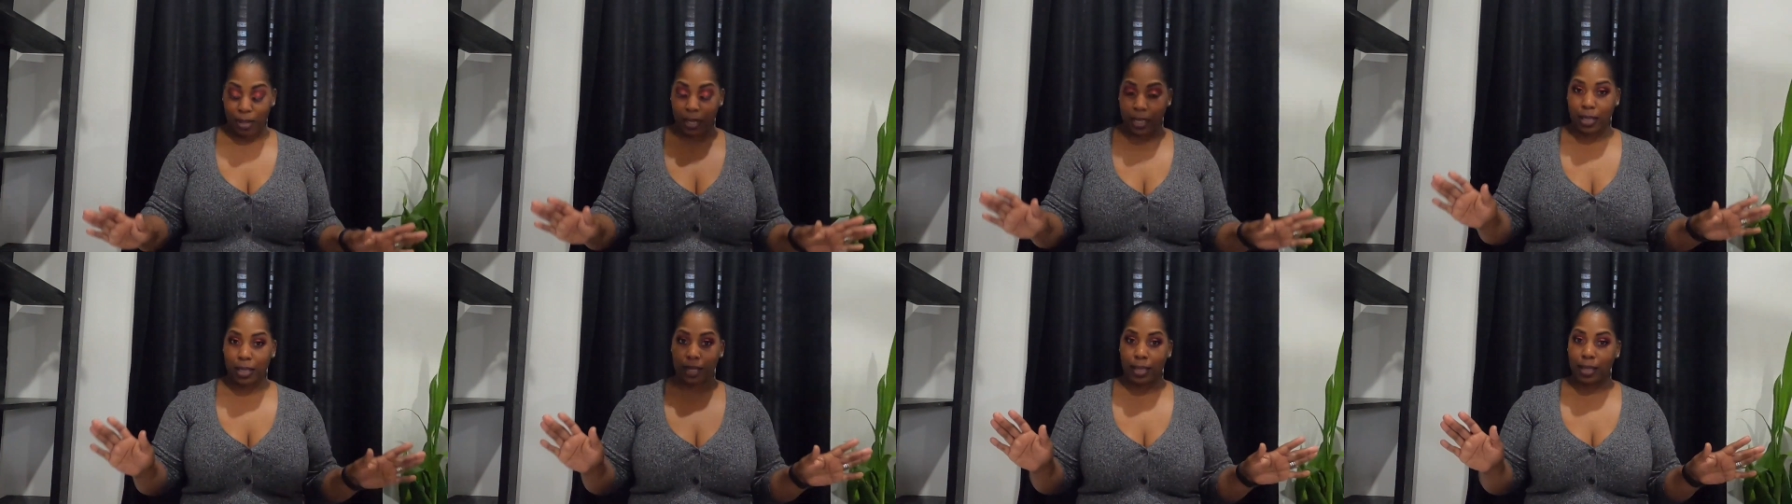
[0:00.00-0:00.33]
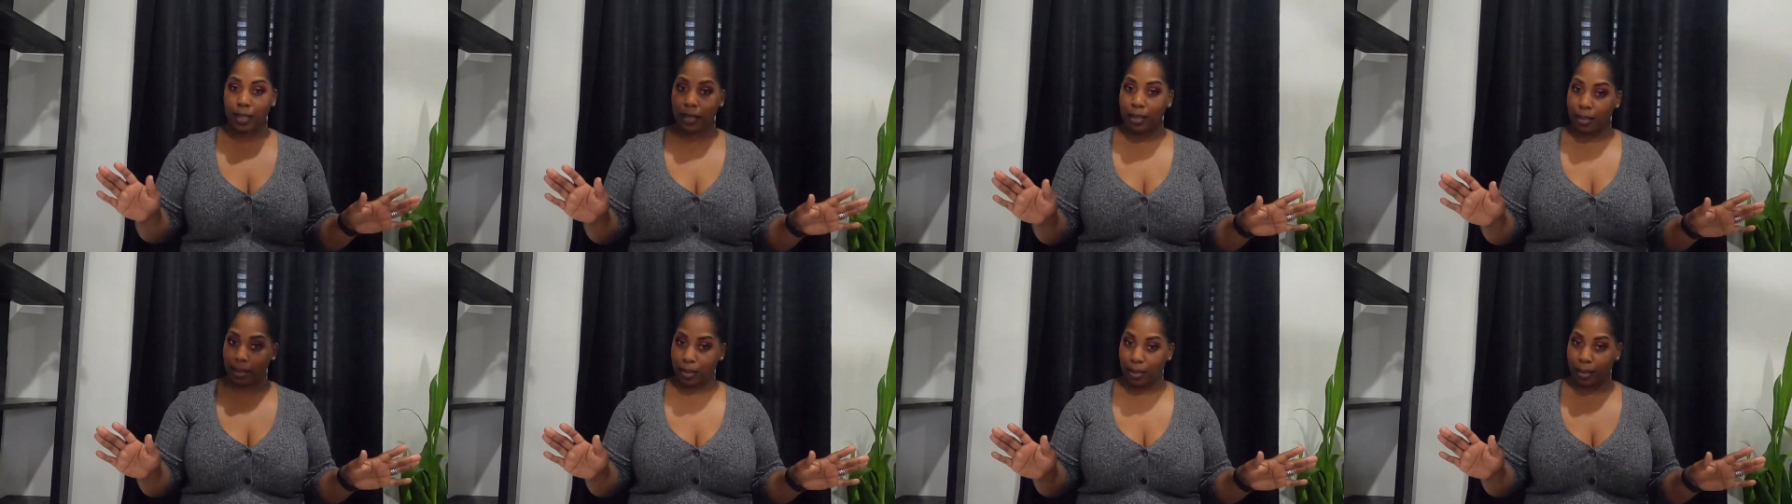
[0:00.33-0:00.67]

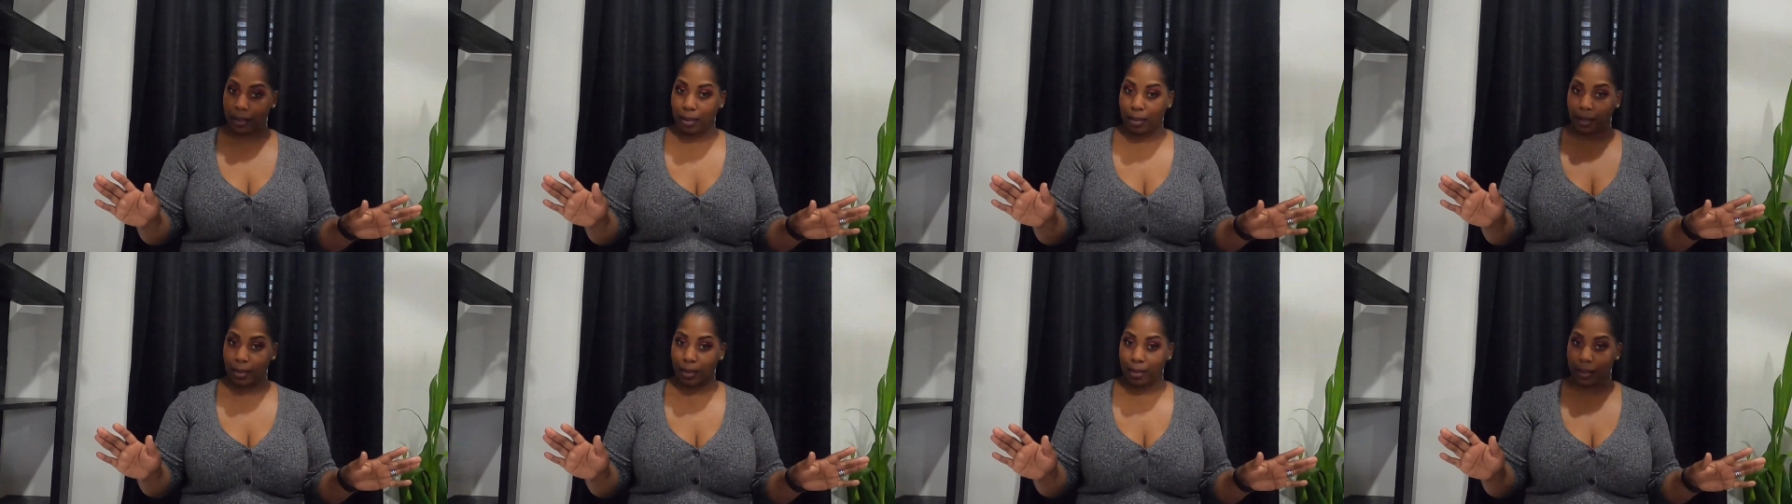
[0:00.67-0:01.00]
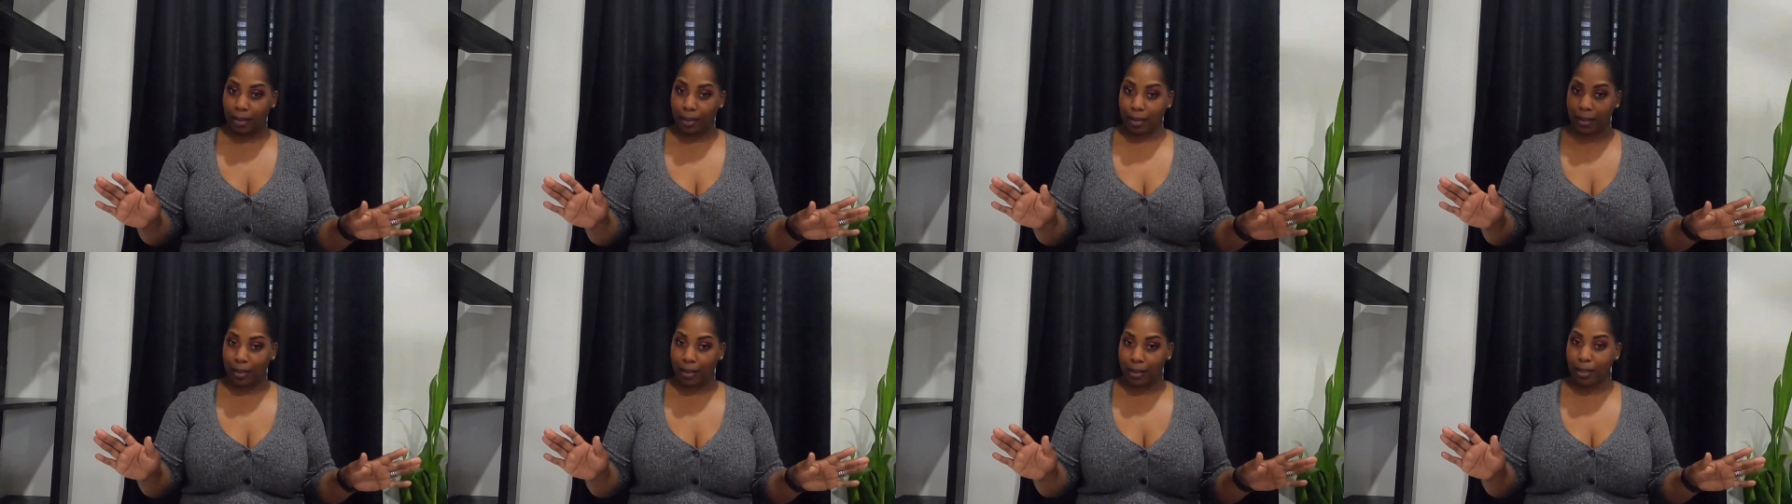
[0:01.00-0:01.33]
because
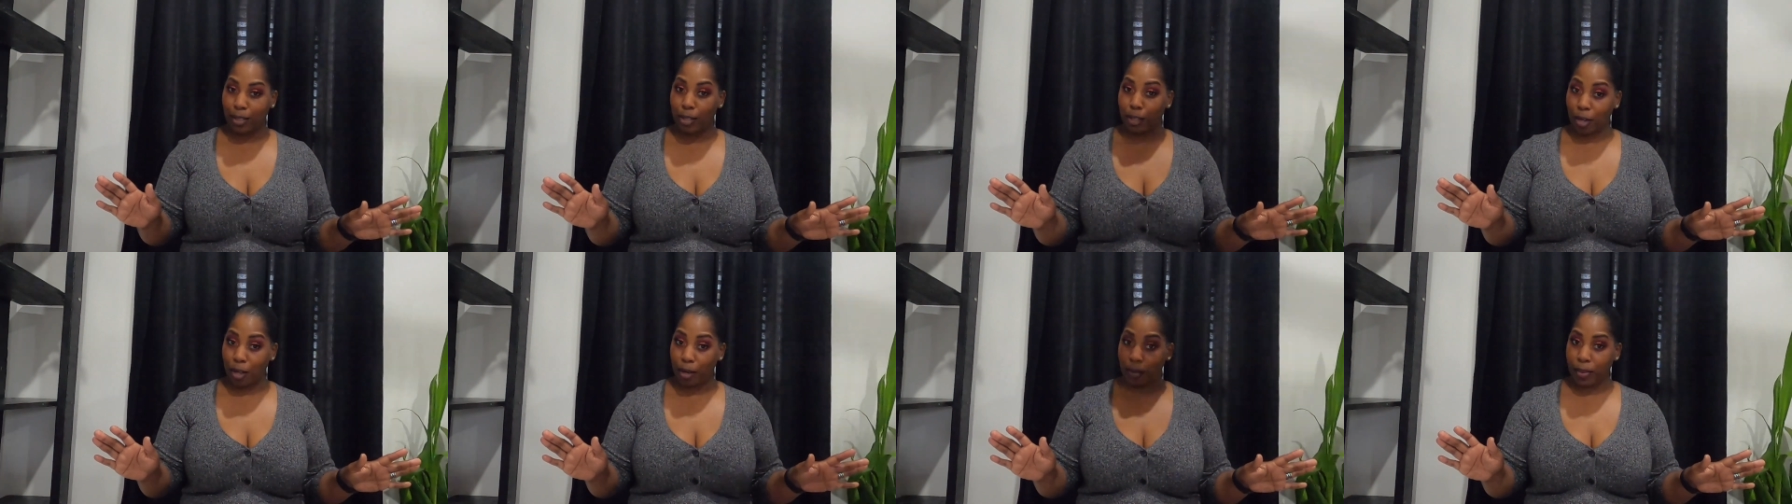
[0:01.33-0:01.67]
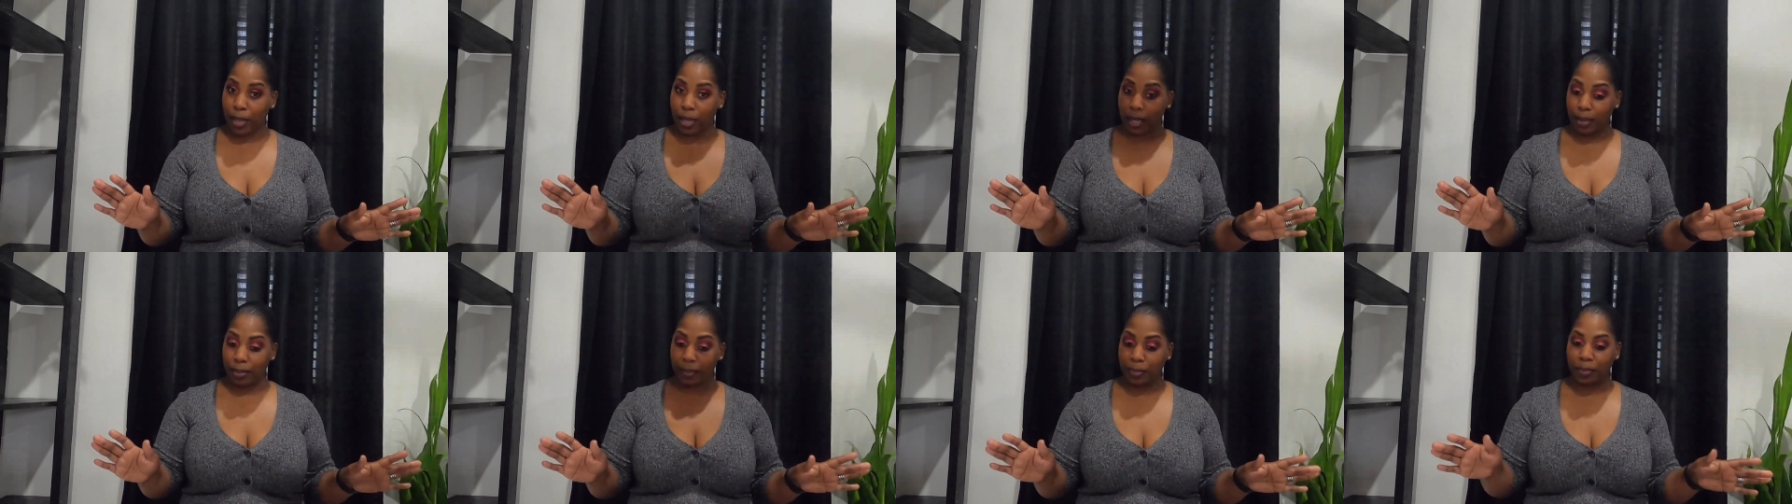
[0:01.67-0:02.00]
you know
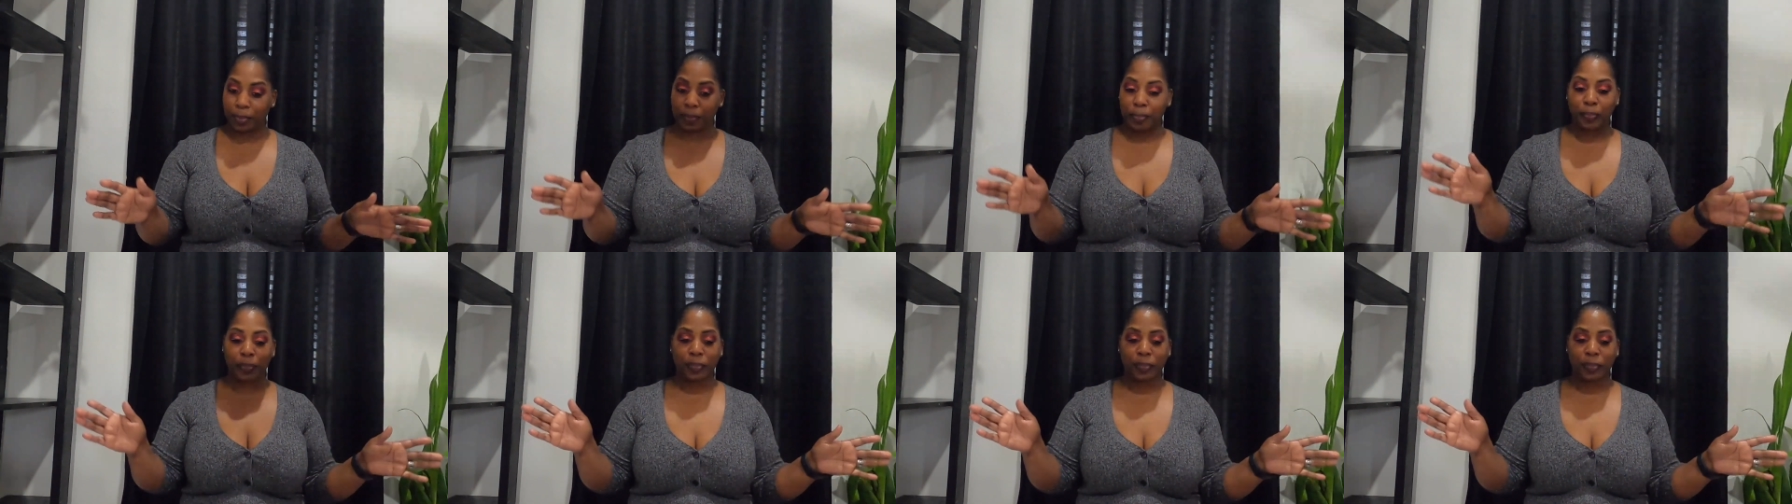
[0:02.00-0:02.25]
me.